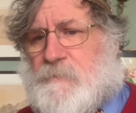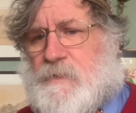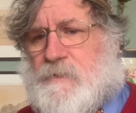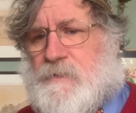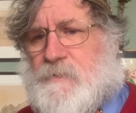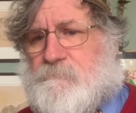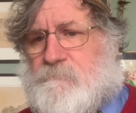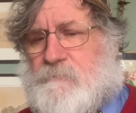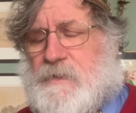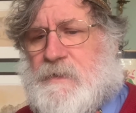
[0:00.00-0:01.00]

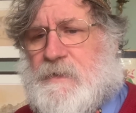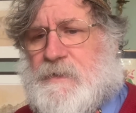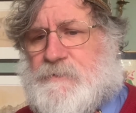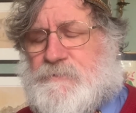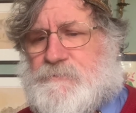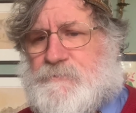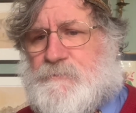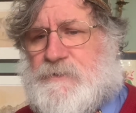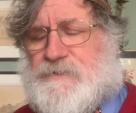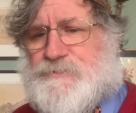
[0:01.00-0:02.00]
and who
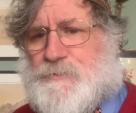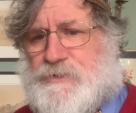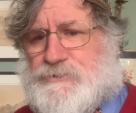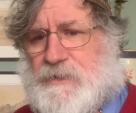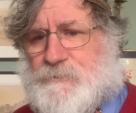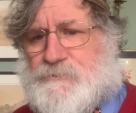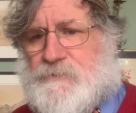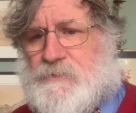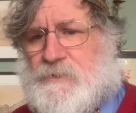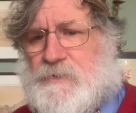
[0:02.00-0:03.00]
need to reach out.
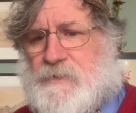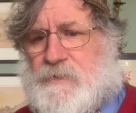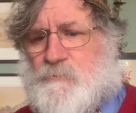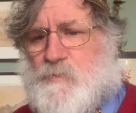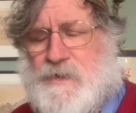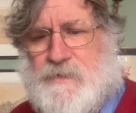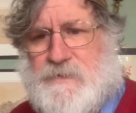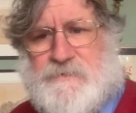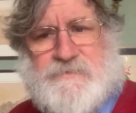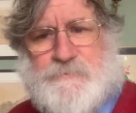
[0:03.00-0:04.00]
And we
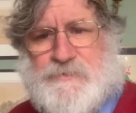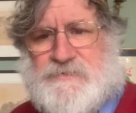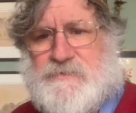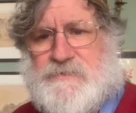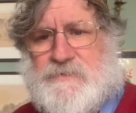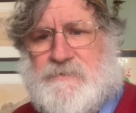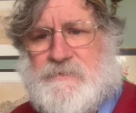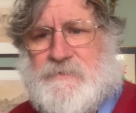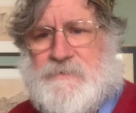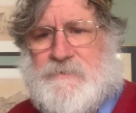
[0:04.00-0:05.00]
need to be sending
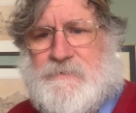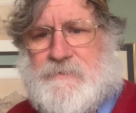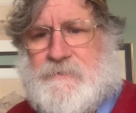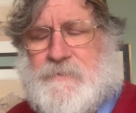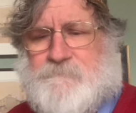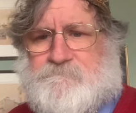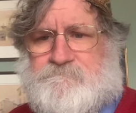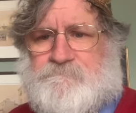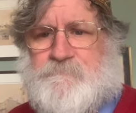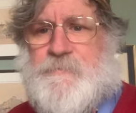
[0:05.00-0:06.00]

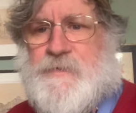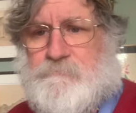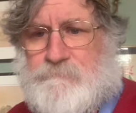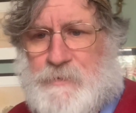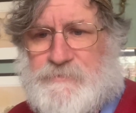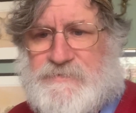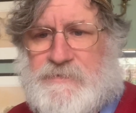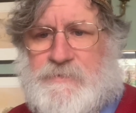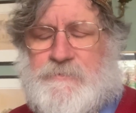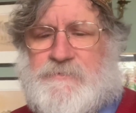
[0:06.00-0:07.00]
the most
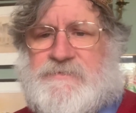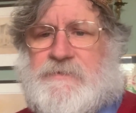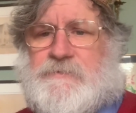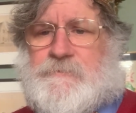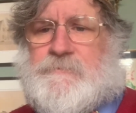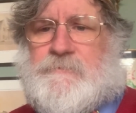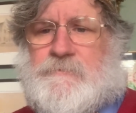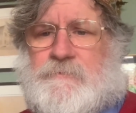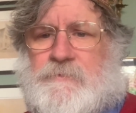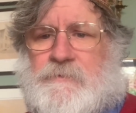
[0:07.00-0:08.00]
acute signal
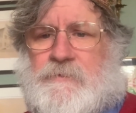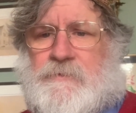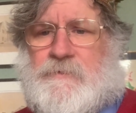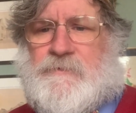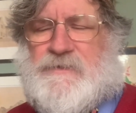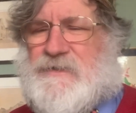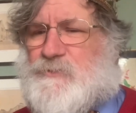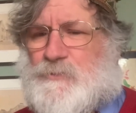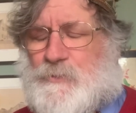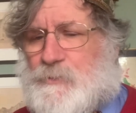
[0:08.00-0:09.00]
that in
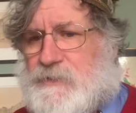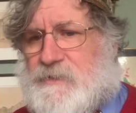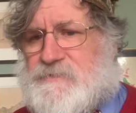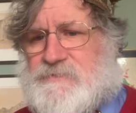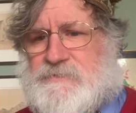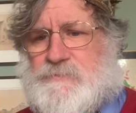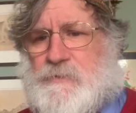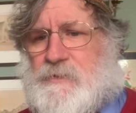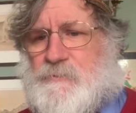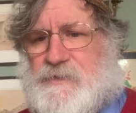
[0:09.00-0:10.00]
all cases we
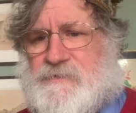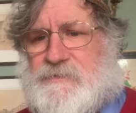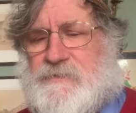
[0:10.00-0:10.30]
are ready